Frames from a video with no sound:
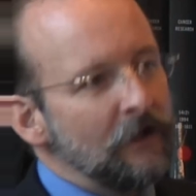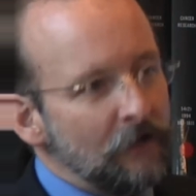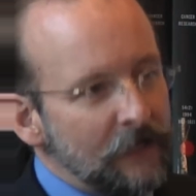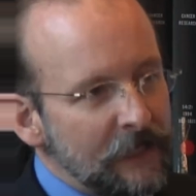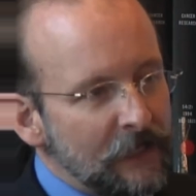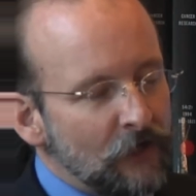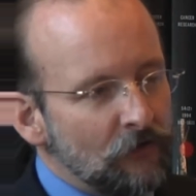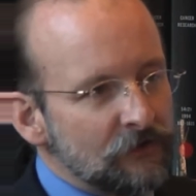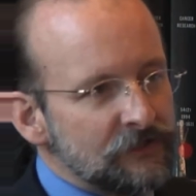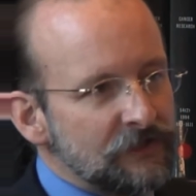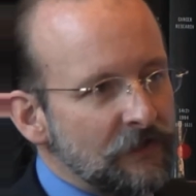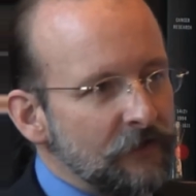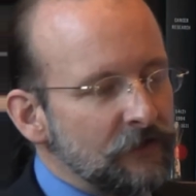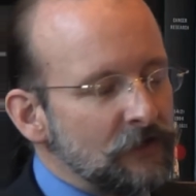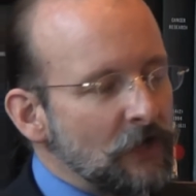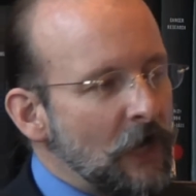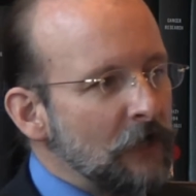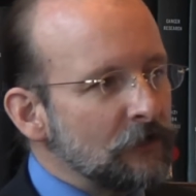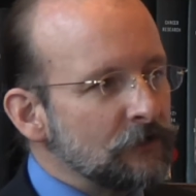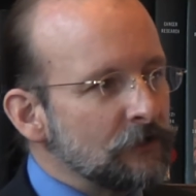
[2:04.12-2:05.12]
he goes to the
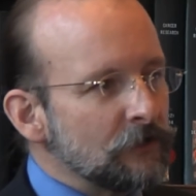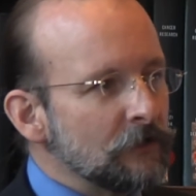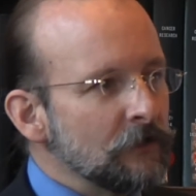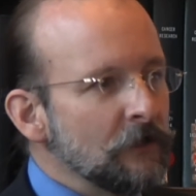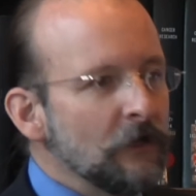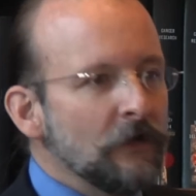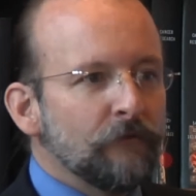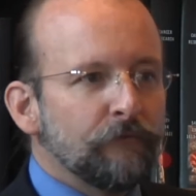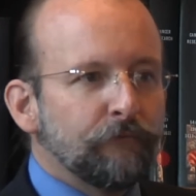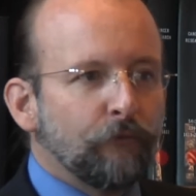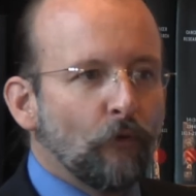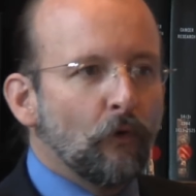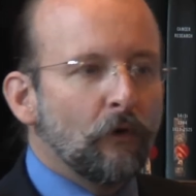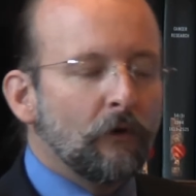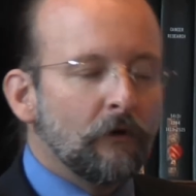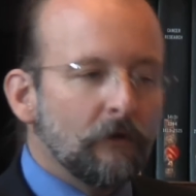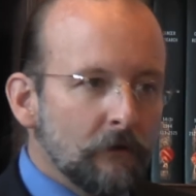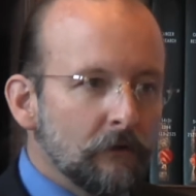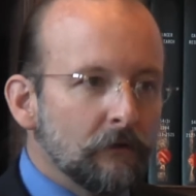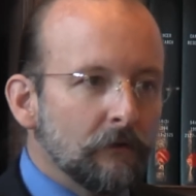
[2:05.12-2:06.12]
doctor
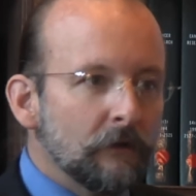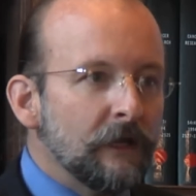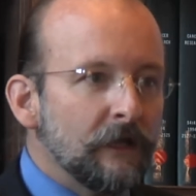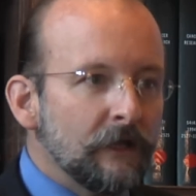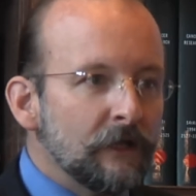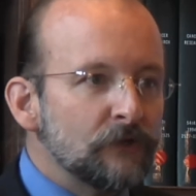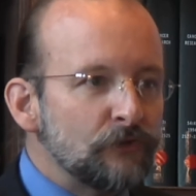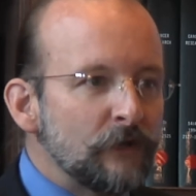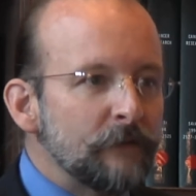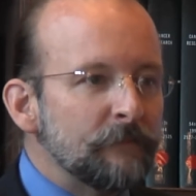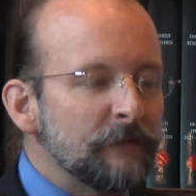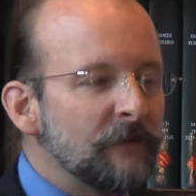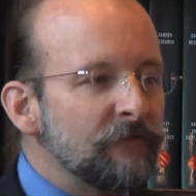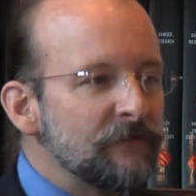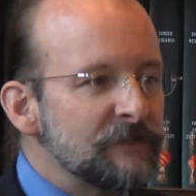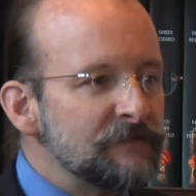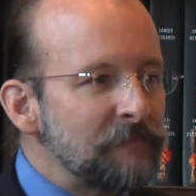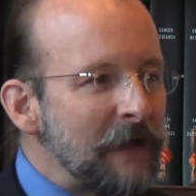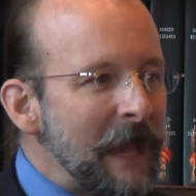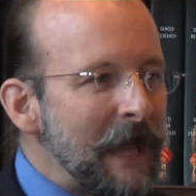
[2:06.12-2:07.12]
for treatment of
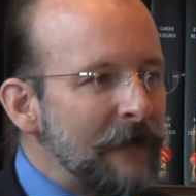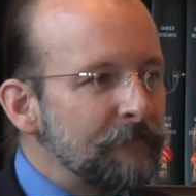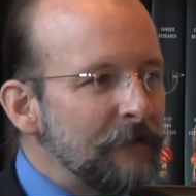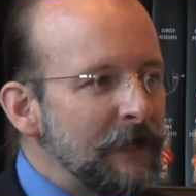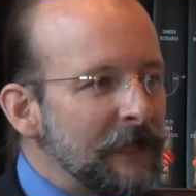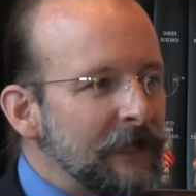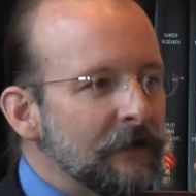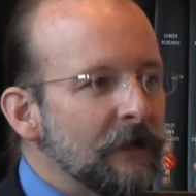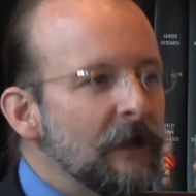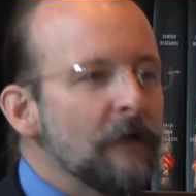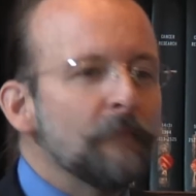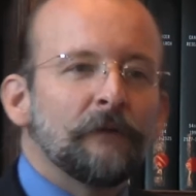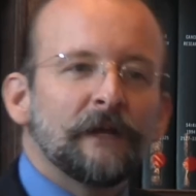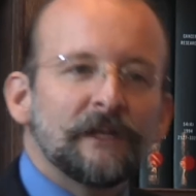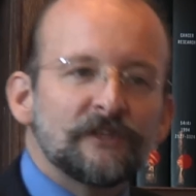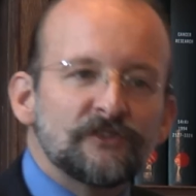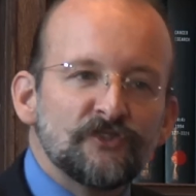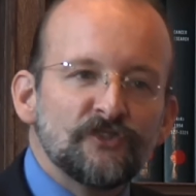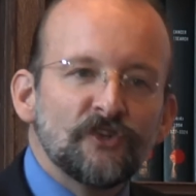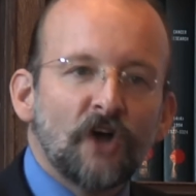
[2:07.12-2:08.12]
his back pain. But
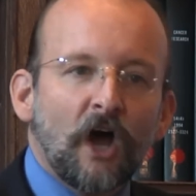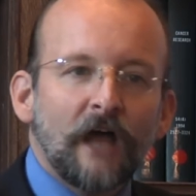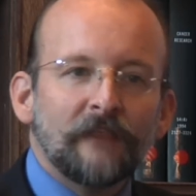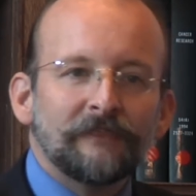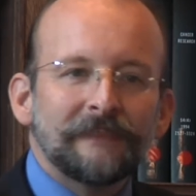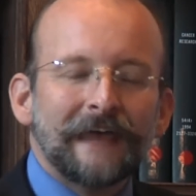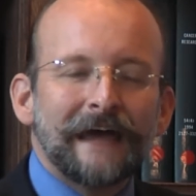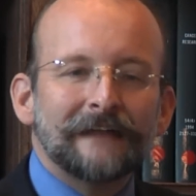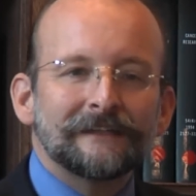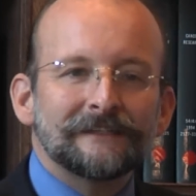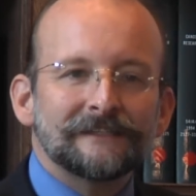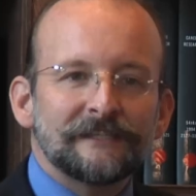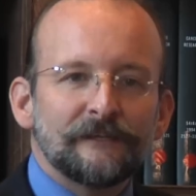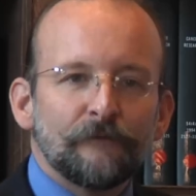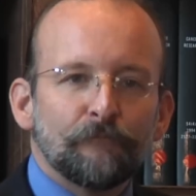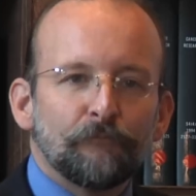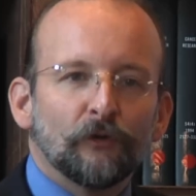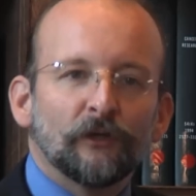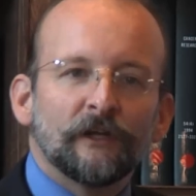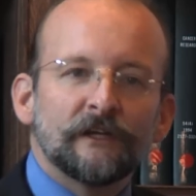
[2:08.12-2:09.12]
it's not that
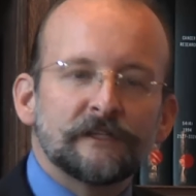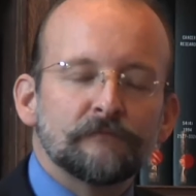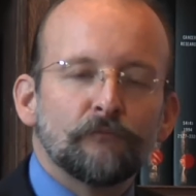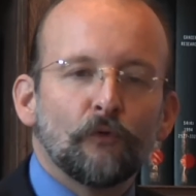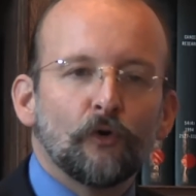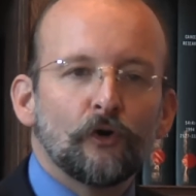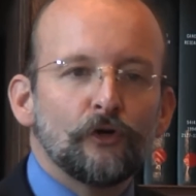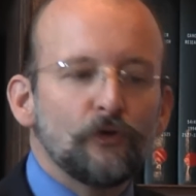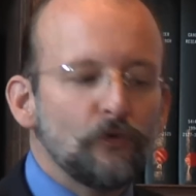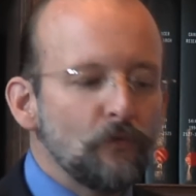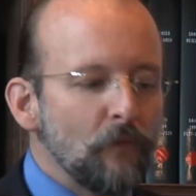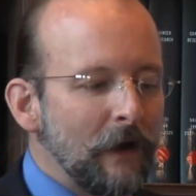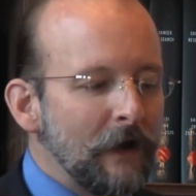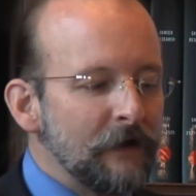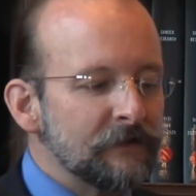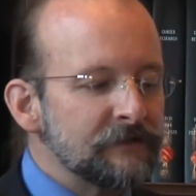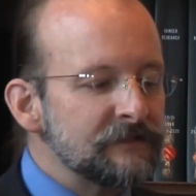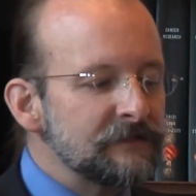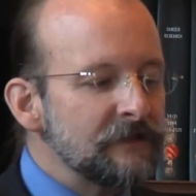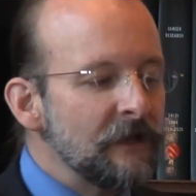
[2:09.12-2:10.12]
simple, it's more
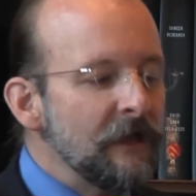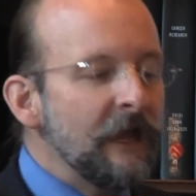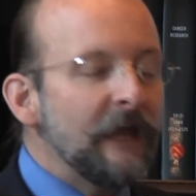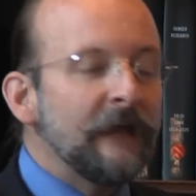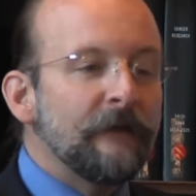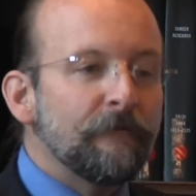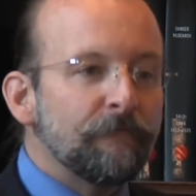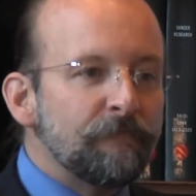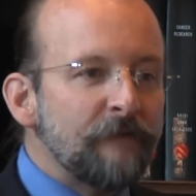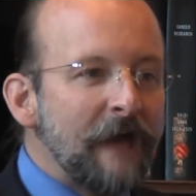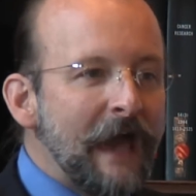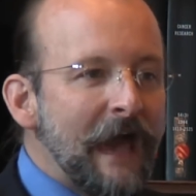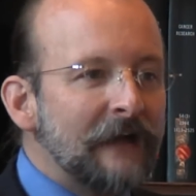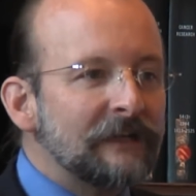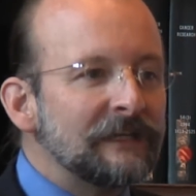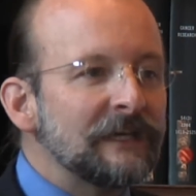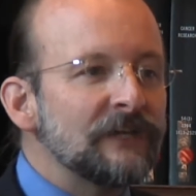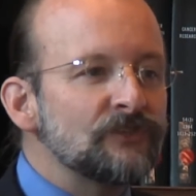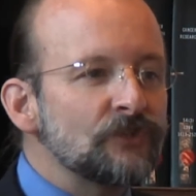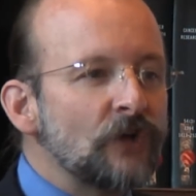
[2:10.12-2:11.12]
nuanced. In fact,
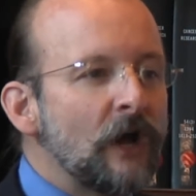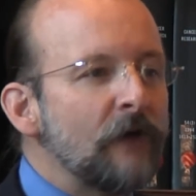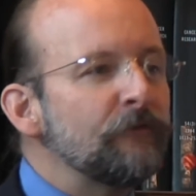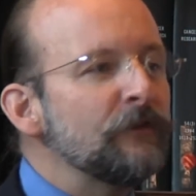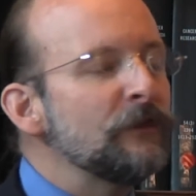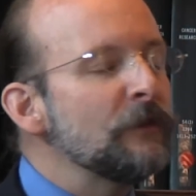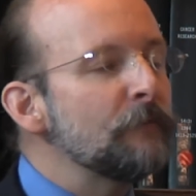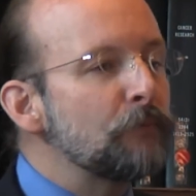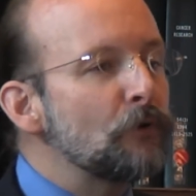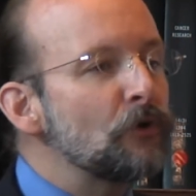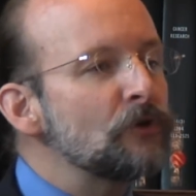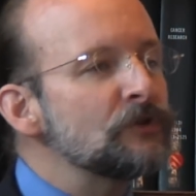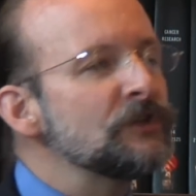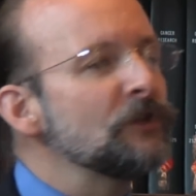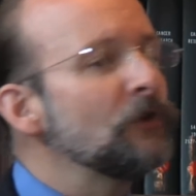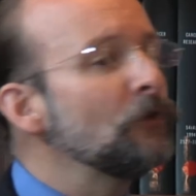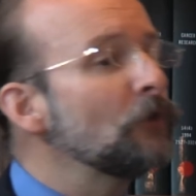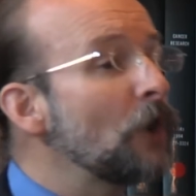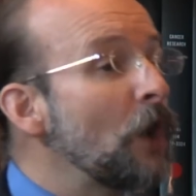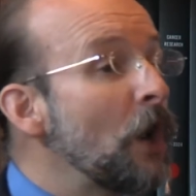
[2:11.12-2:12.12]
it's often the
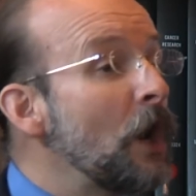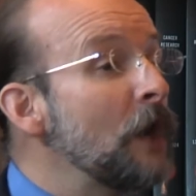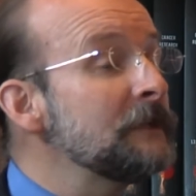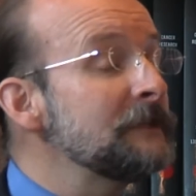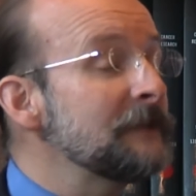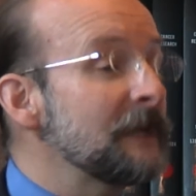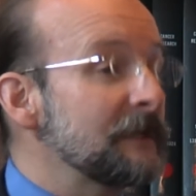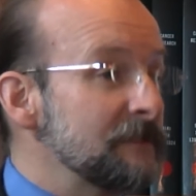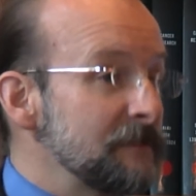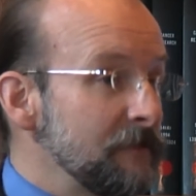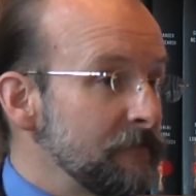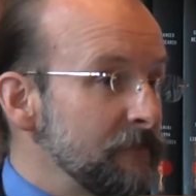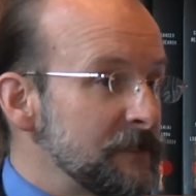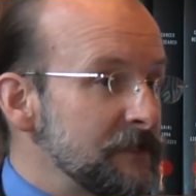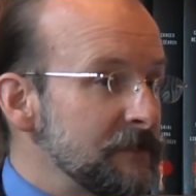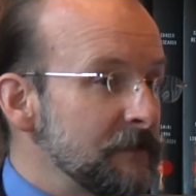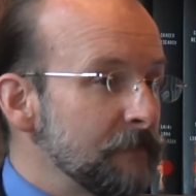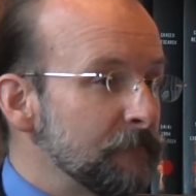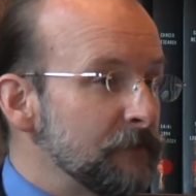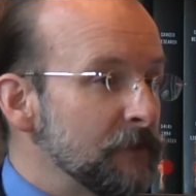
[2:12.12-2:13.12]
personal context of a
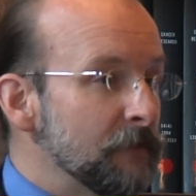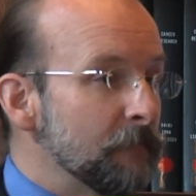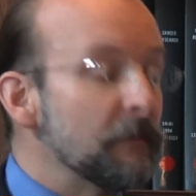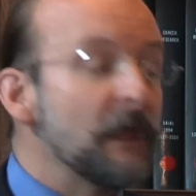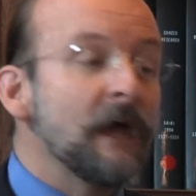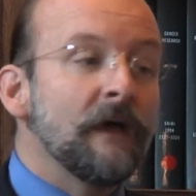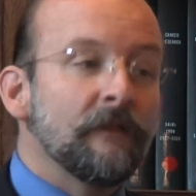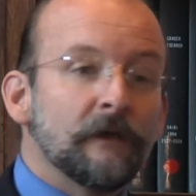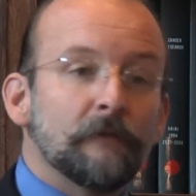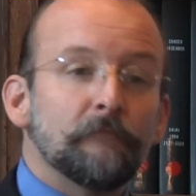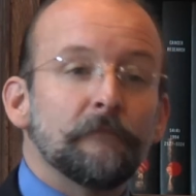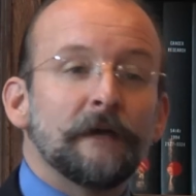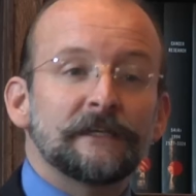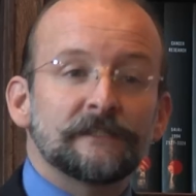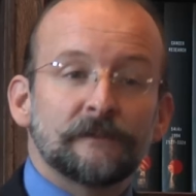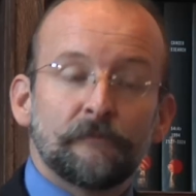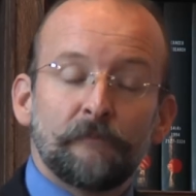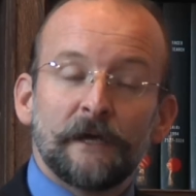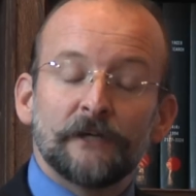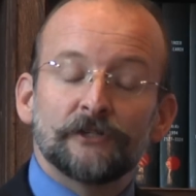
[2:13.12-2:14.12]
symptom that makes
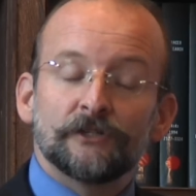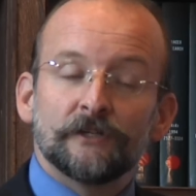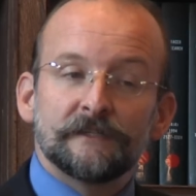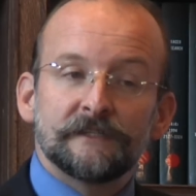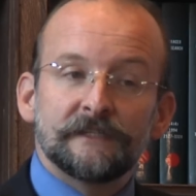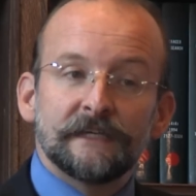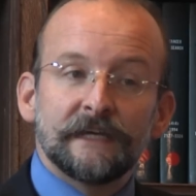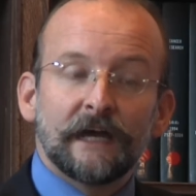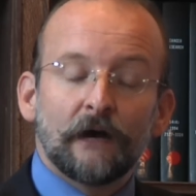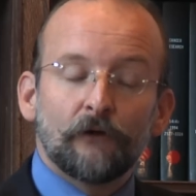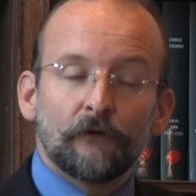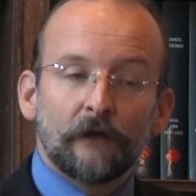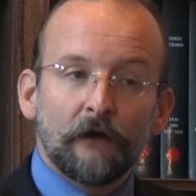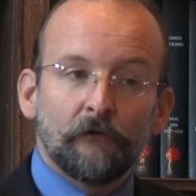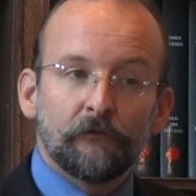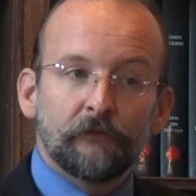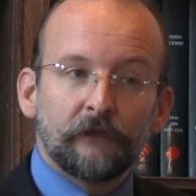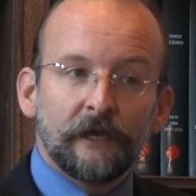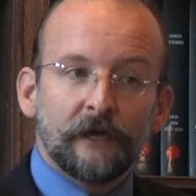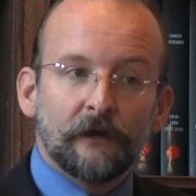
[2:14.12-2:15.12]
a patient seek out
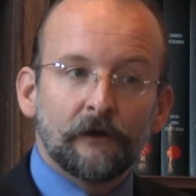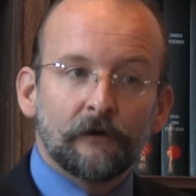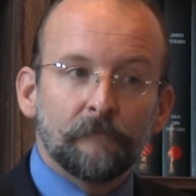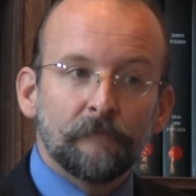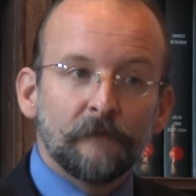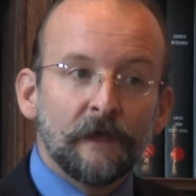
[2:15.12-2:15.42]
health care.